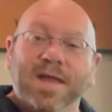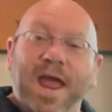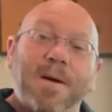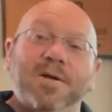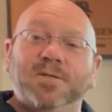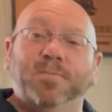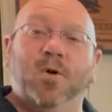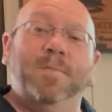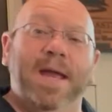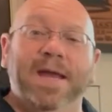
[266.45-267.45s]
How much
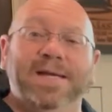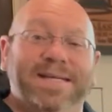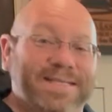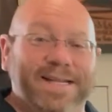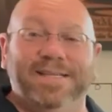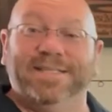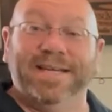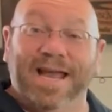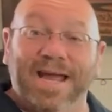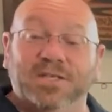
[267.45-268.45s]
propane does this
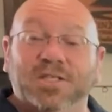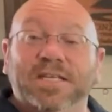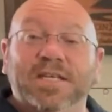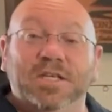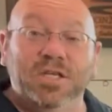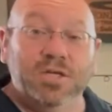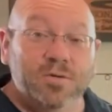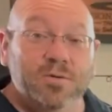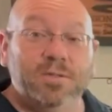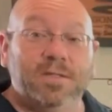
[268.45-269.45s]
thing actually
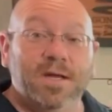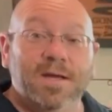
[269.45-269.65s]
use?